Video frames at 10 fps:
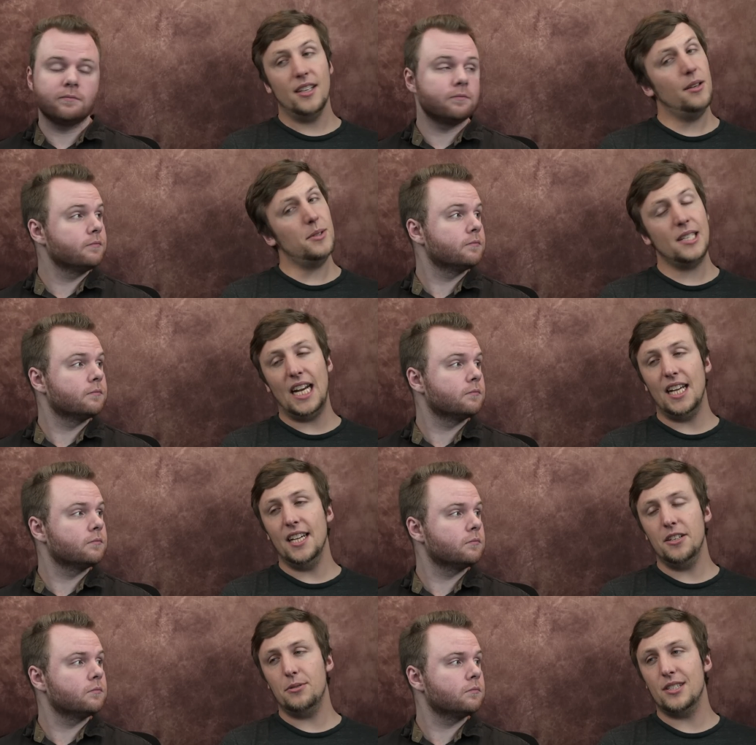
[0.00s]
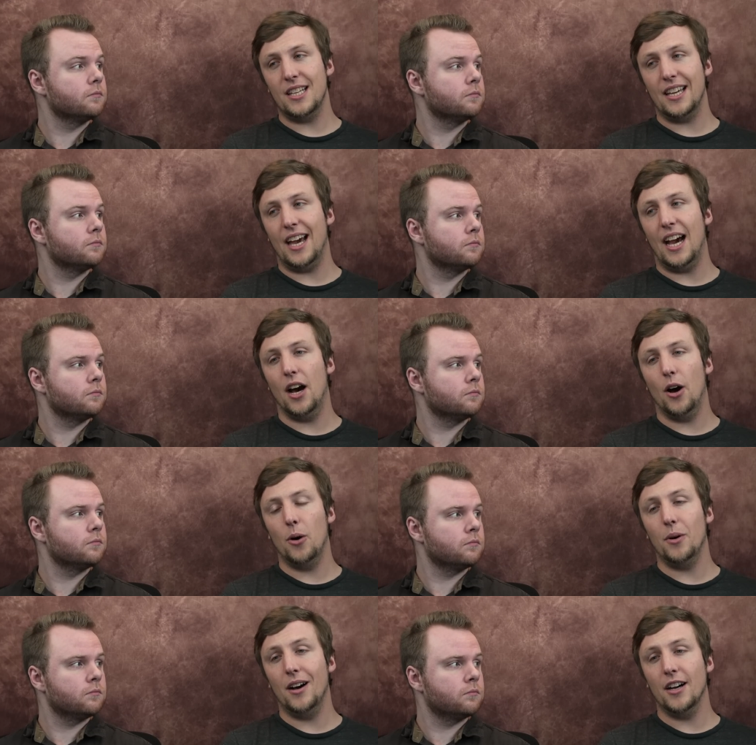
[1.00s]
Speaker 1: it was kind of interesting
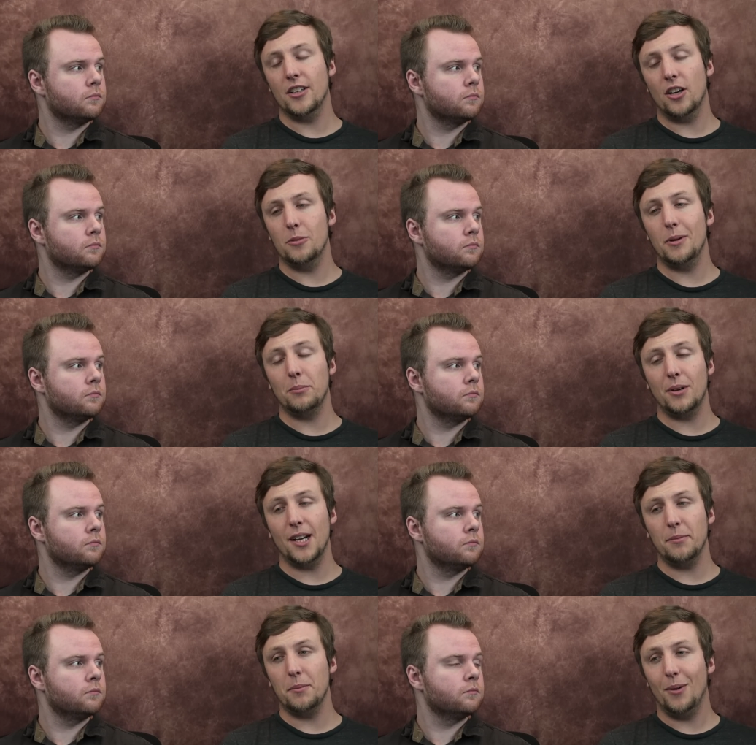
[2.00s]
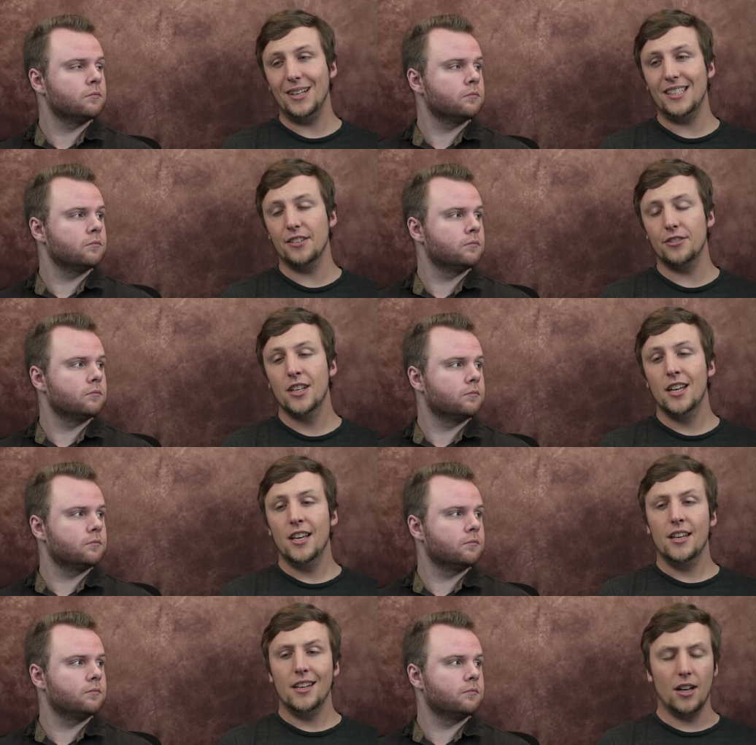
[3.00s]
how uh, Garterbelt brought up the point of,
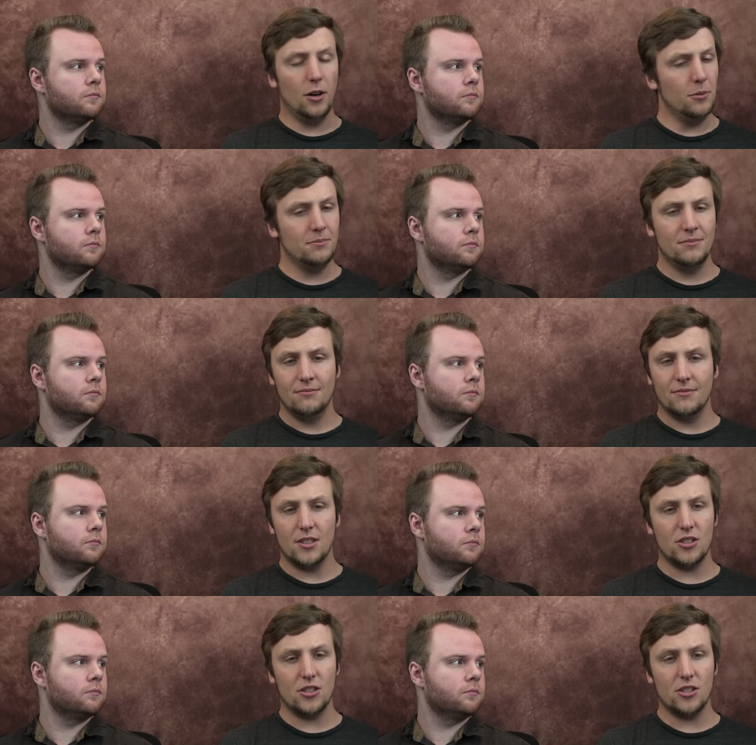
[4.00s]
you know, the